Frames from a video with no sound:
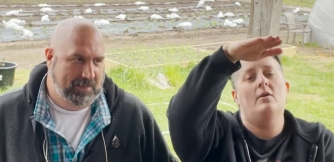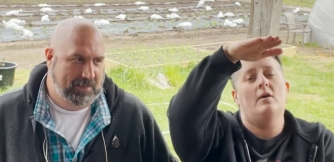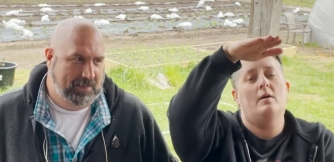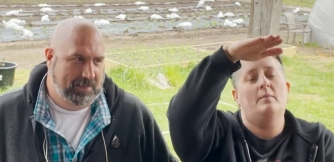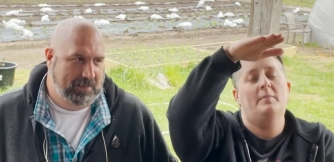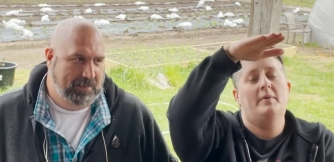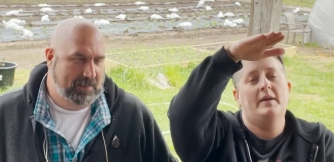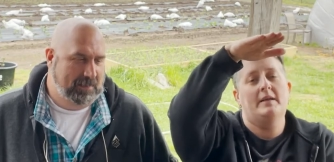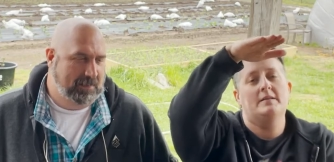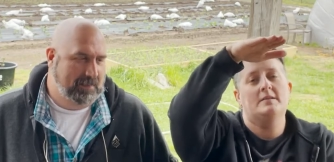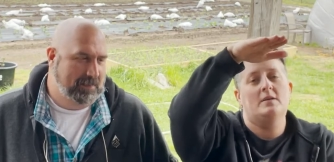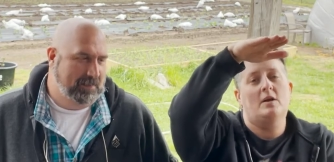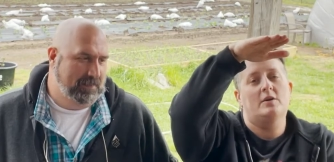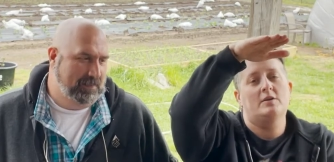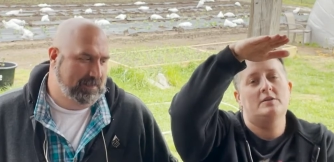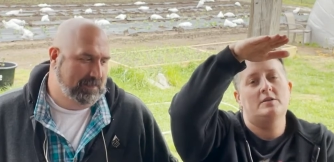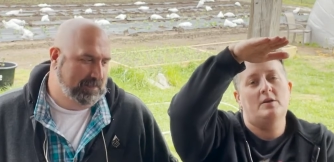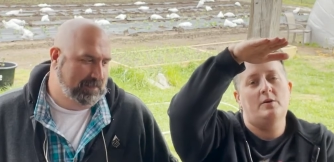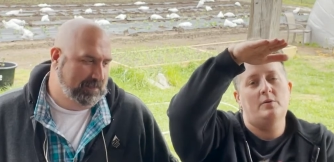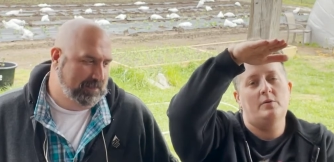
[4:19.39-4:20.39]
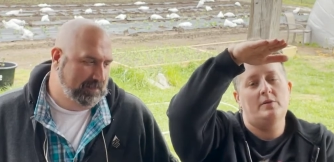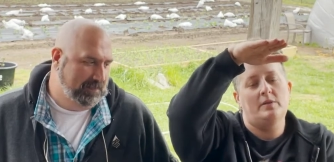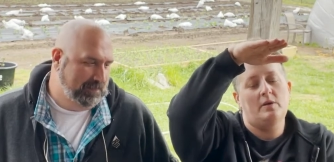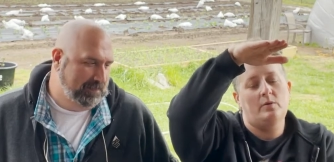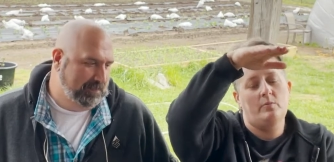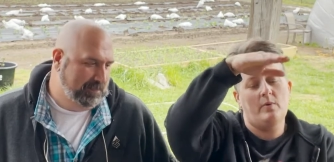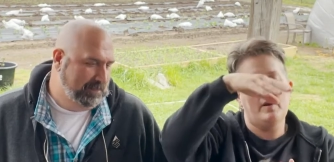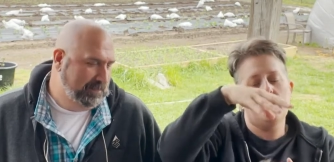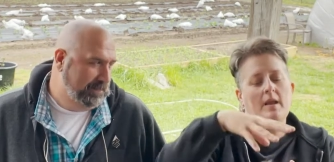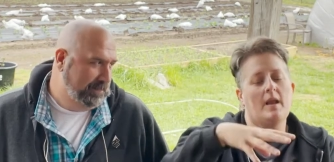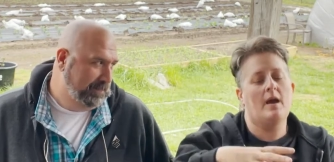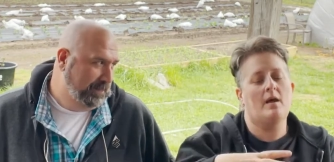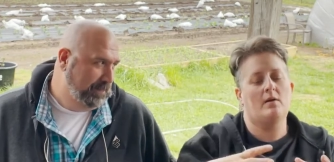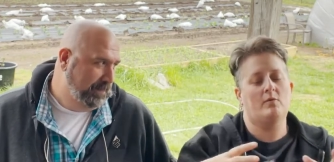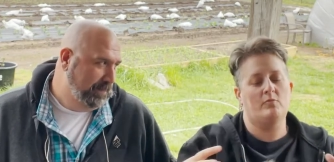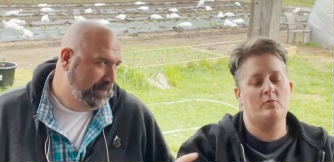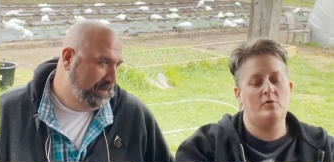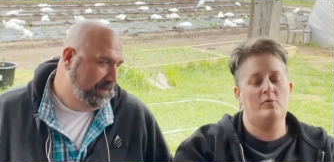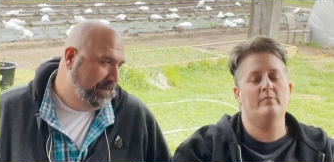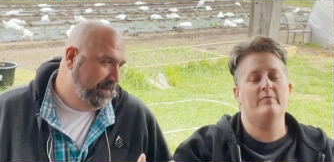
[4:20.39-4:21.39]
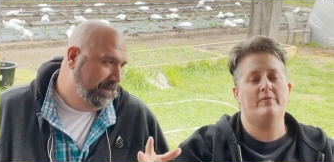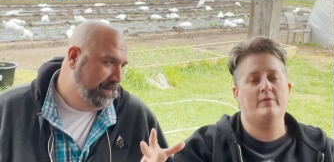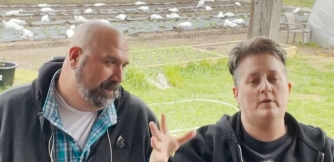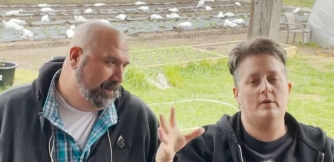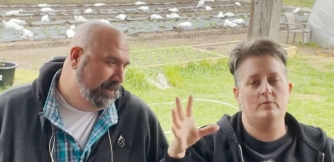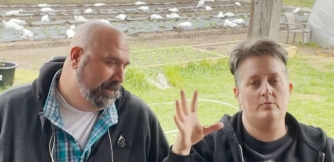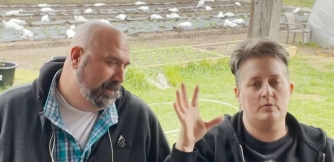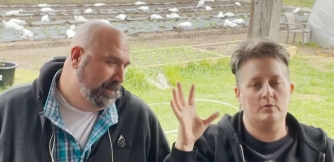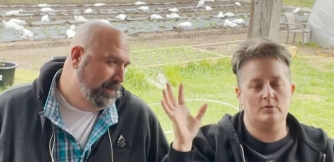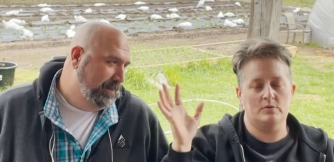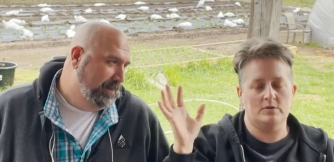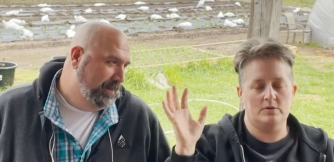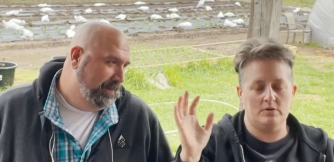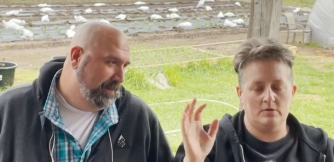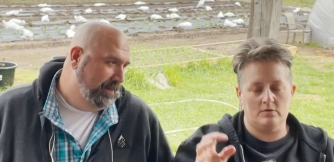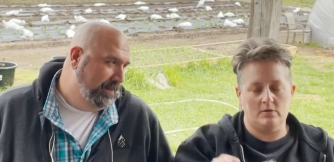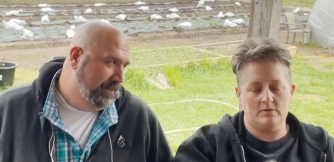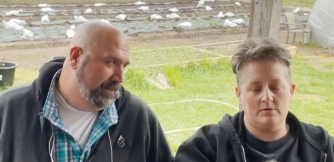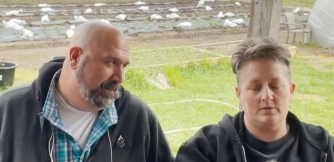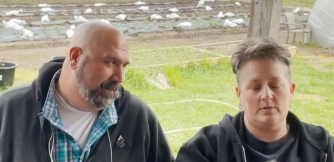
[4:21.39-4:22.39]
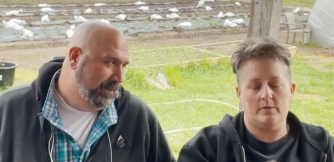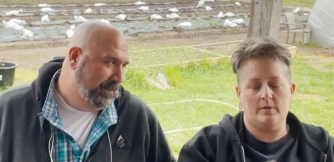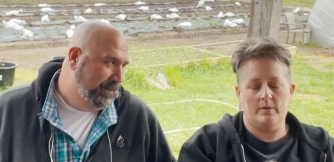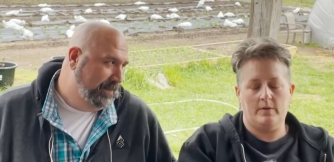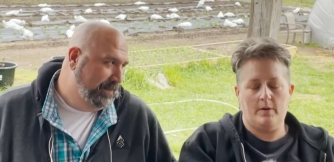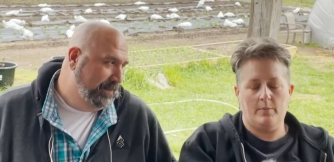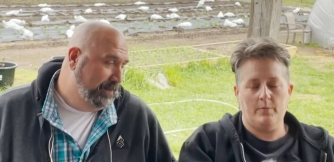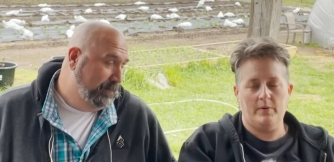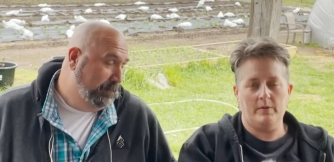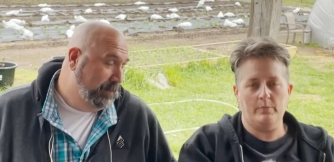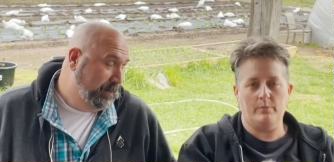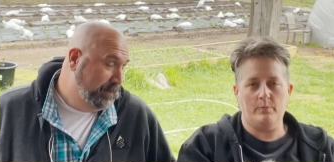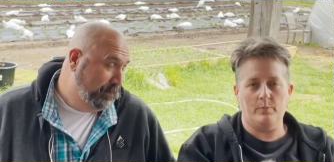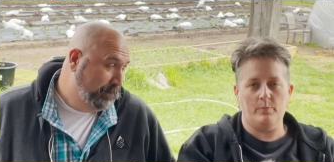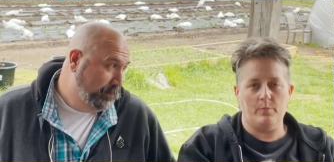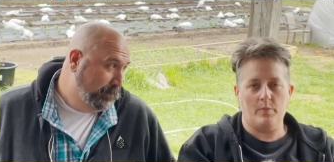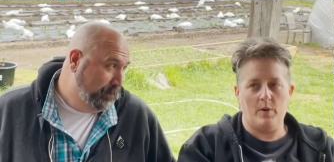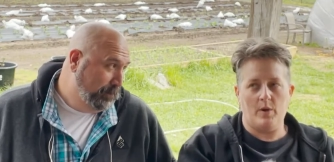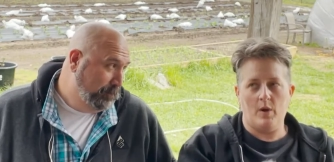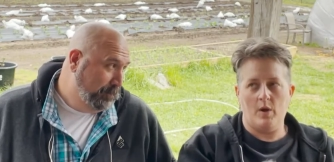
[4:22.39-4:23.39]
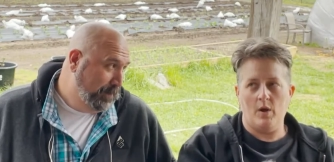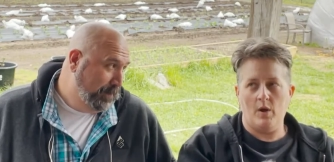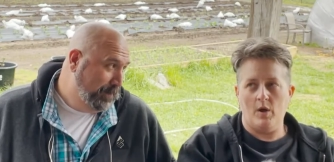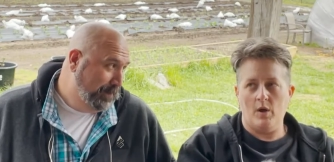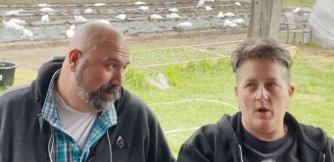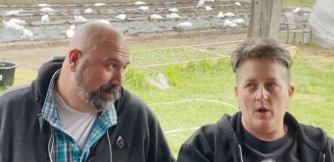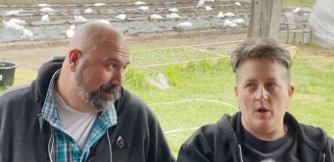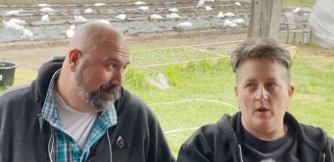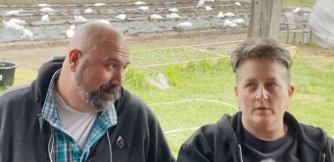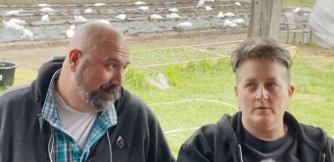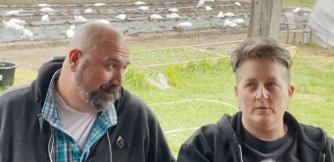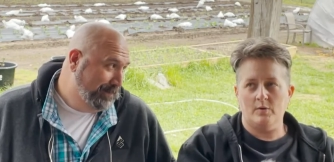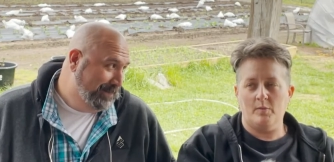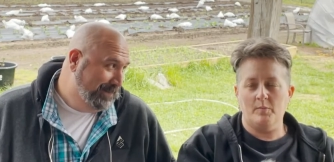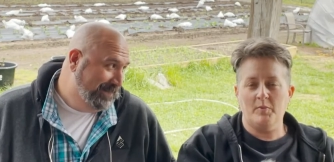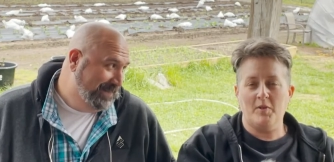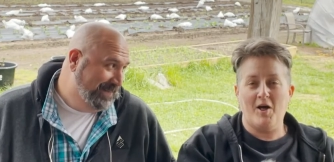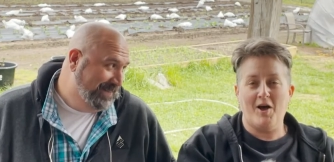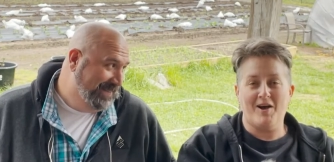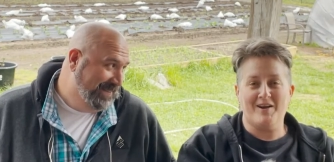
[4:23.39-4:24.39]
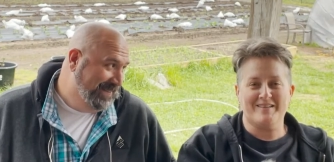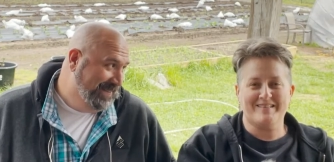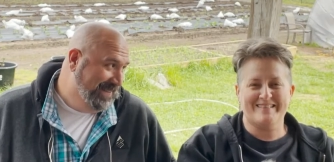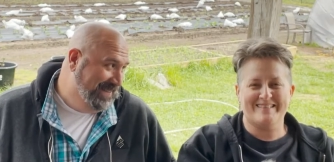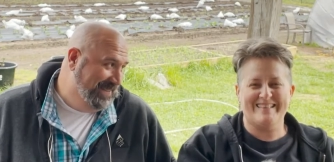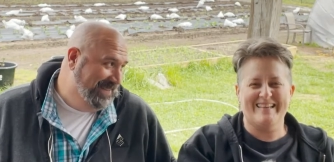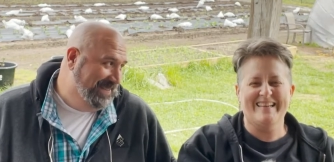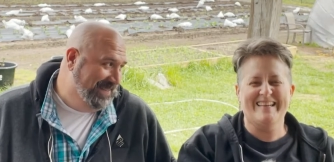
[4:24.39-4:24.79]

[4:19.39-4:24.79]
Speaker 1: Our plants are so they're running out of room for their roots to grow. So we mean soil blocks. Soil blocks.